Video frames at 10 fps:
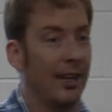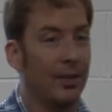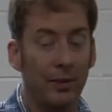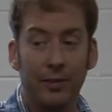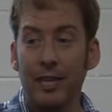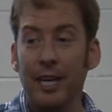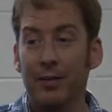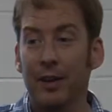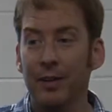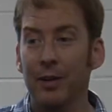
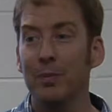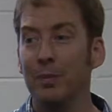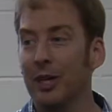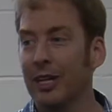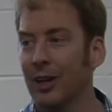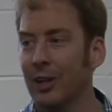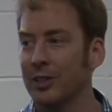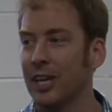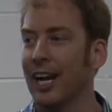$500 million